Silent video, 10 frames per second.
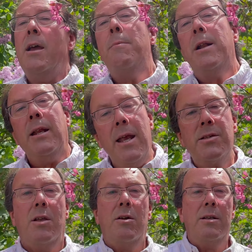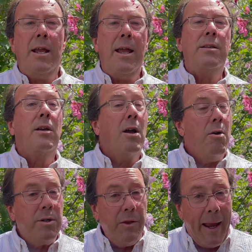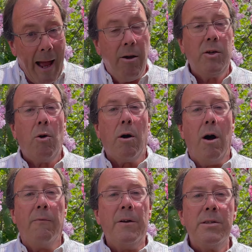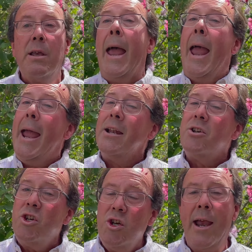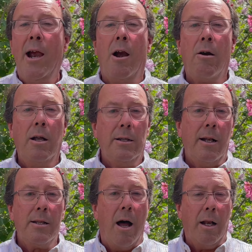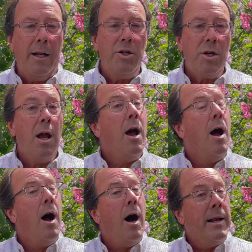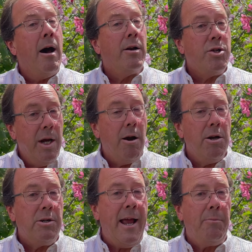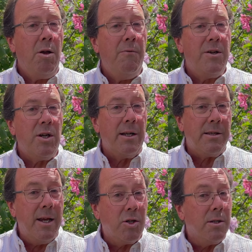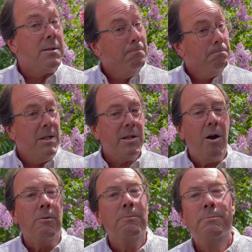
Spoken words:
But it is a good day to go to the outdoor office and share a little knowledge on how to share your Tableau visualizations. Let's go.